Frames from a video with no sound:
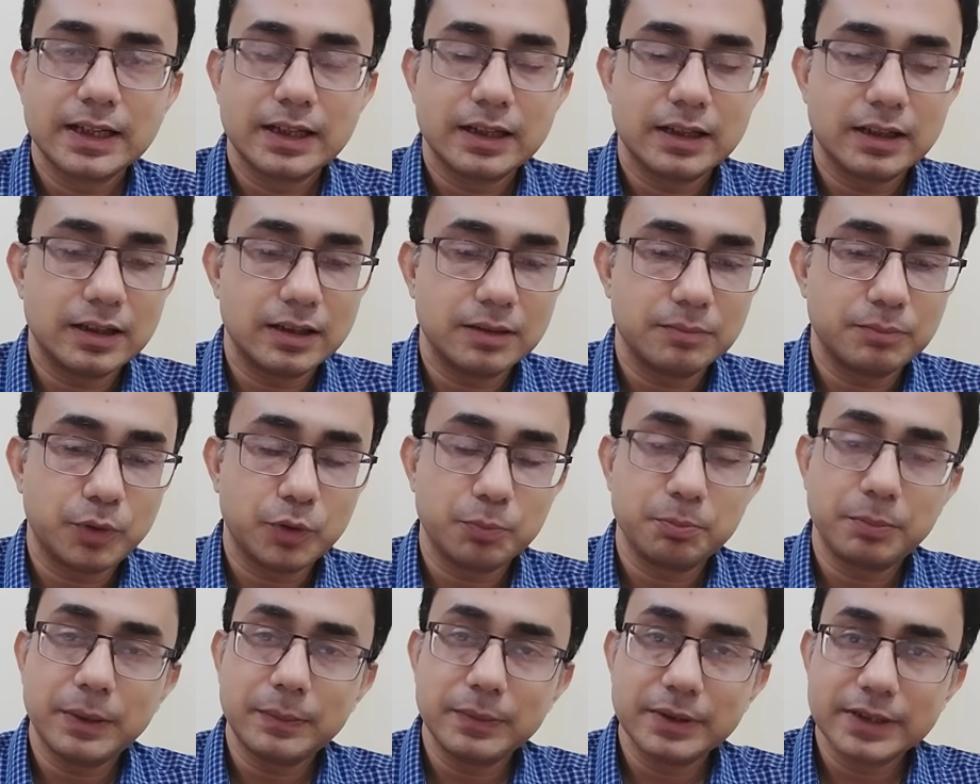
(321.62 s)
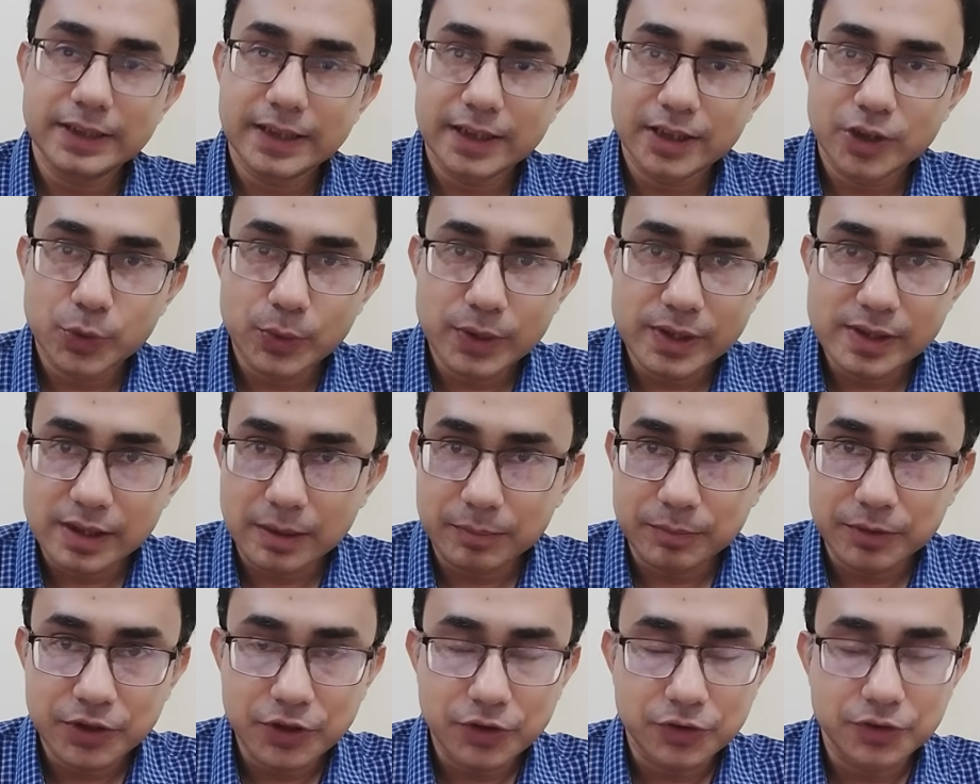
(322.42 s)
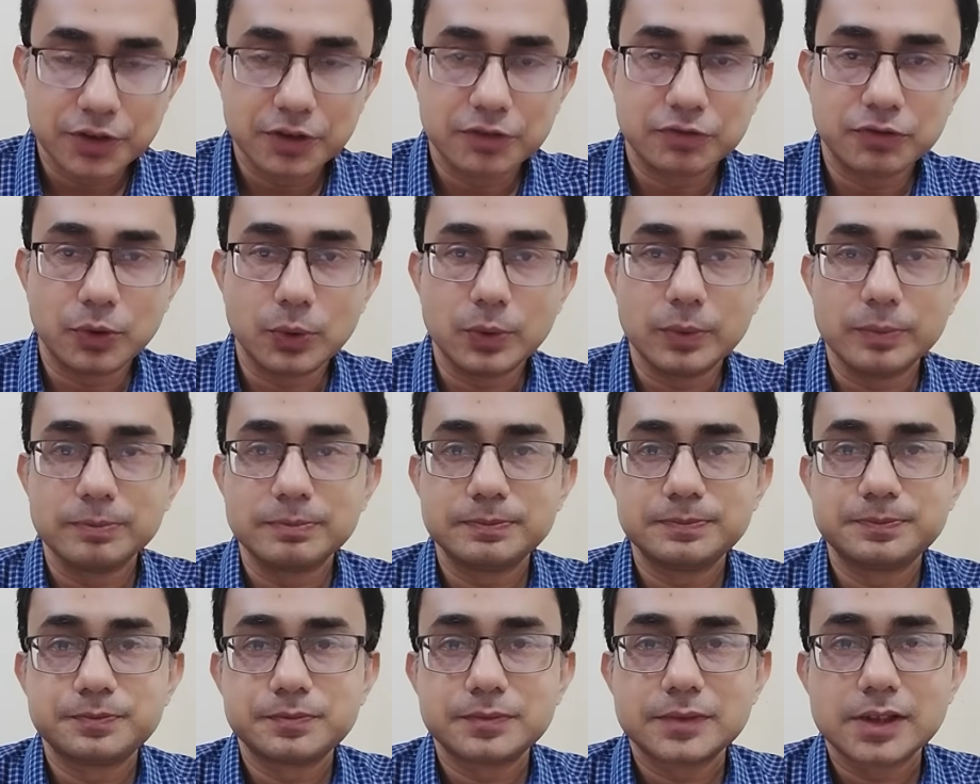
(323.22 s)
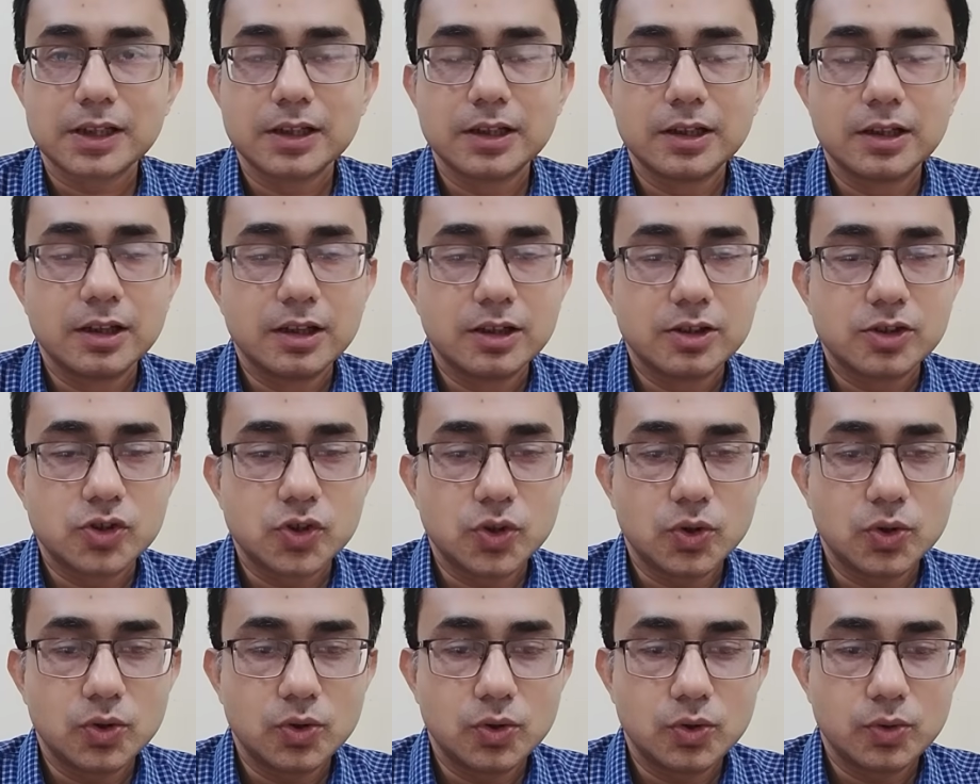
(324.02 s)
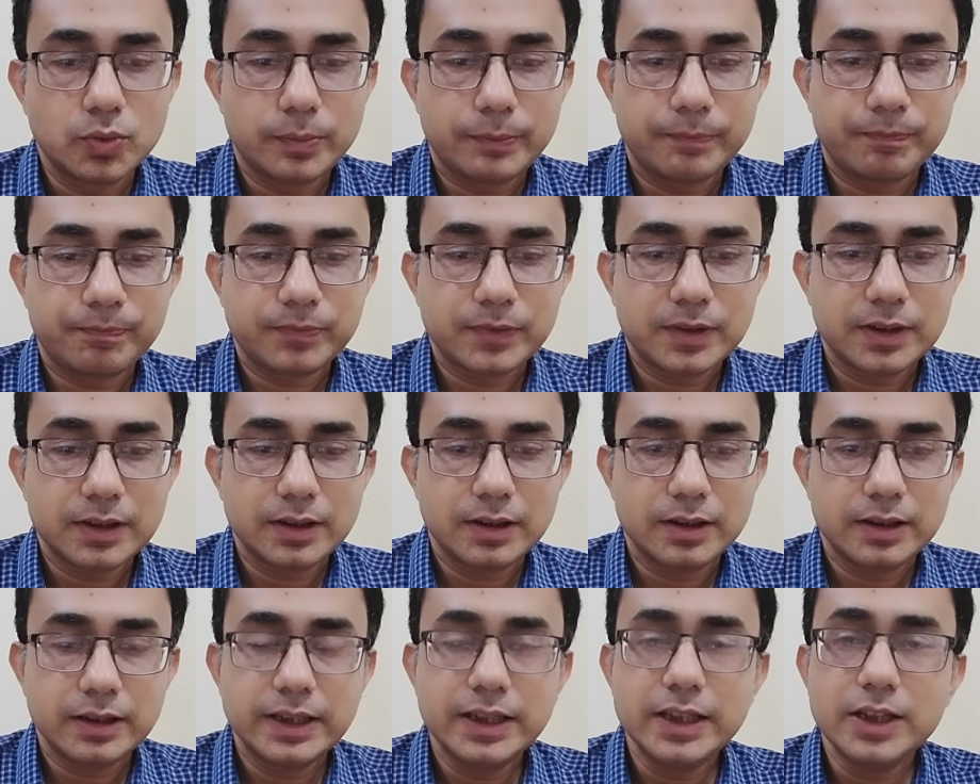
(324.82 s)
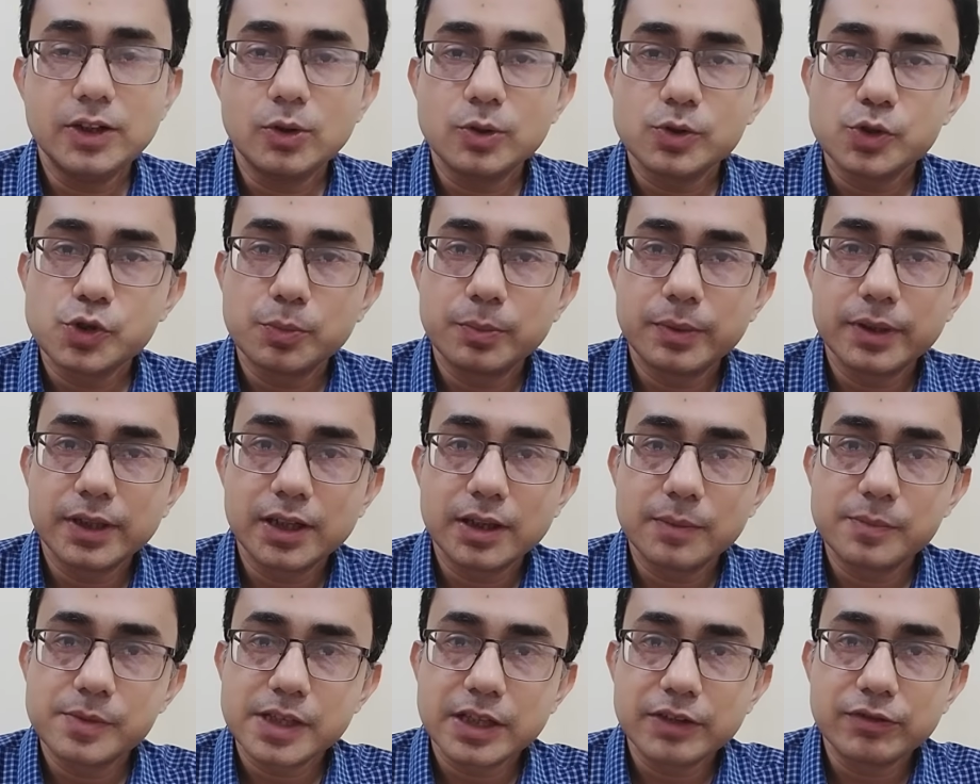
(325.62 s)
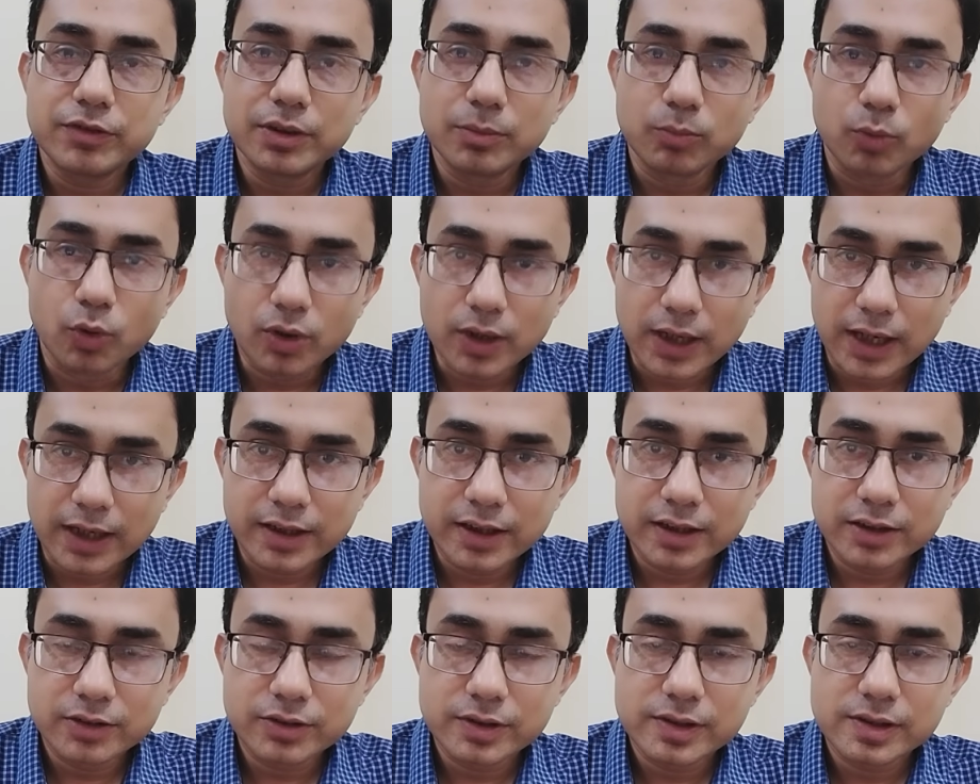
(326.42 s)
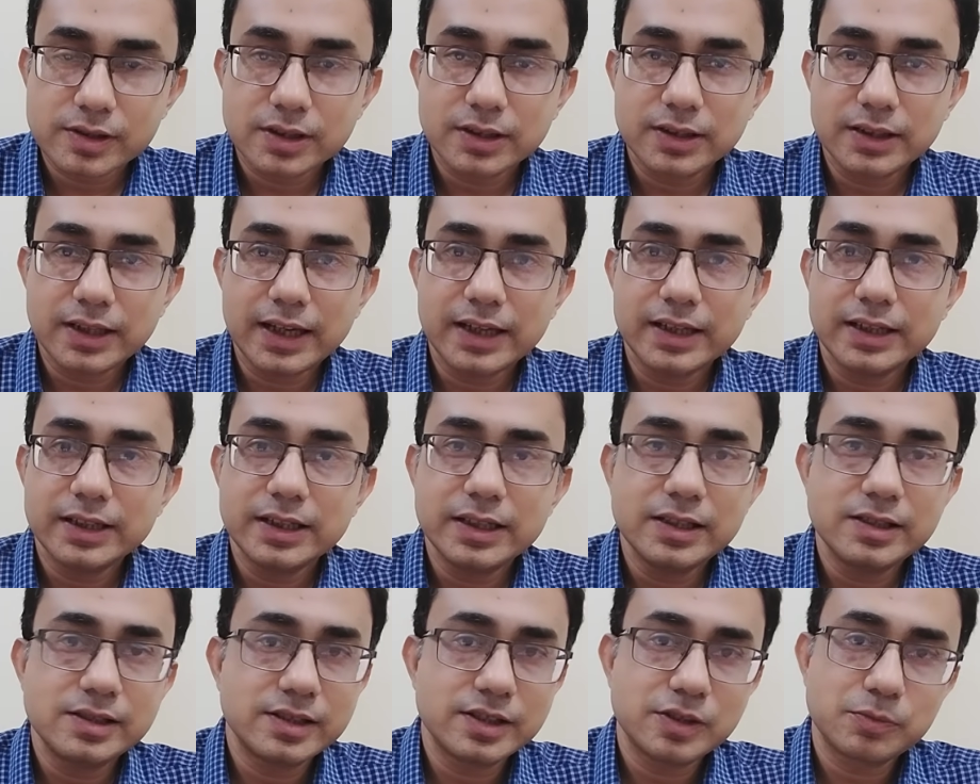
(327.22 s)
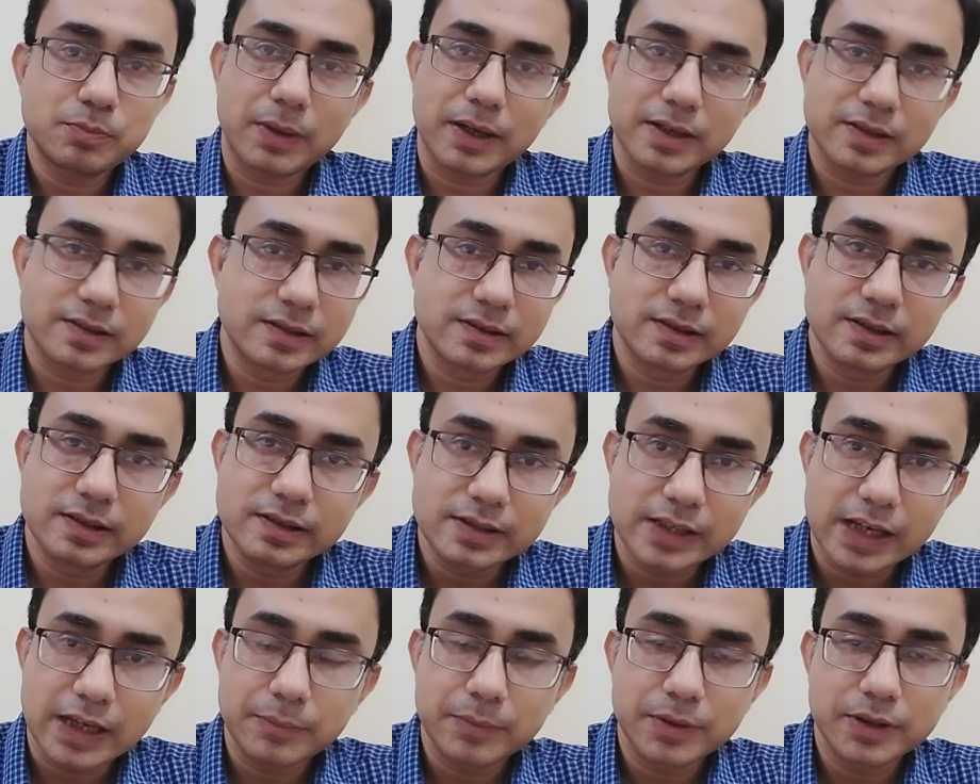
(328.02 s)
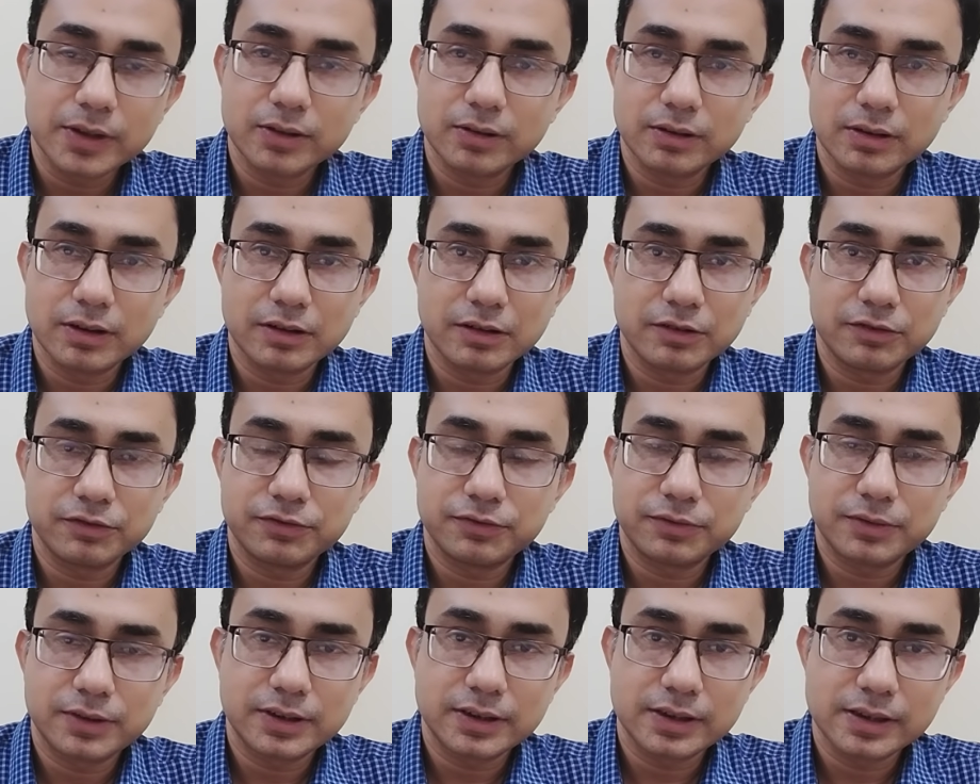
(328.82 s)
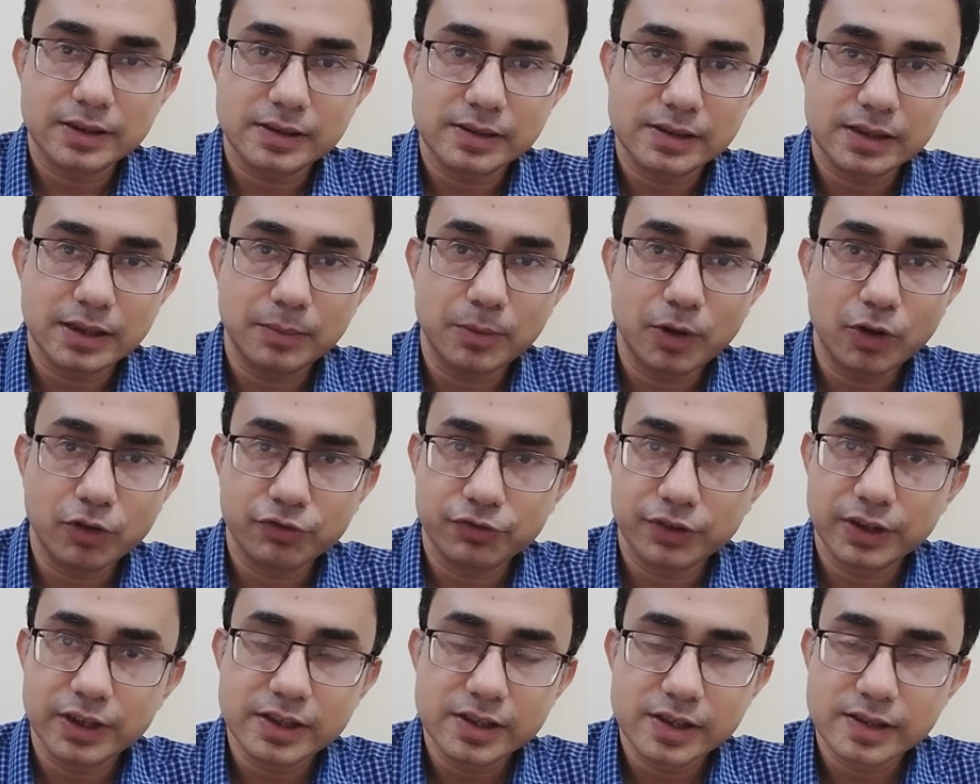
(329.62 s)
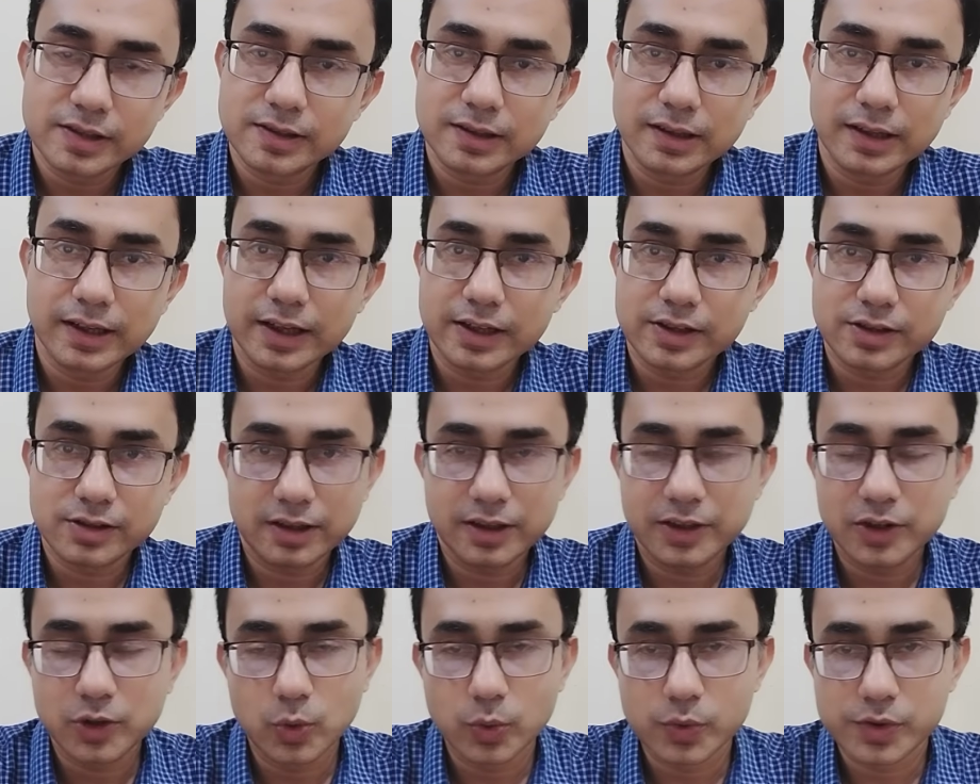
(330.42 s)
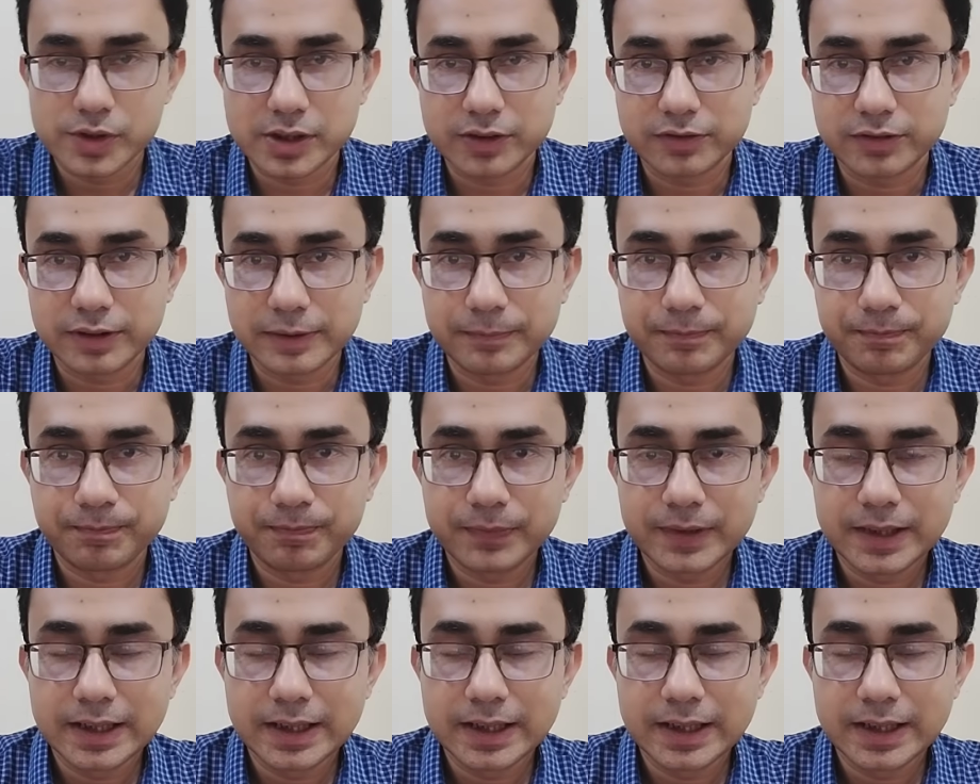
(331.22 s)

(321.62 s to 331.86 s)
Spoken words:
or maybe they are doing something on their phone. So he also becomes even more uninterested, and he just passes his time and somehow finishes the lecture and goes away.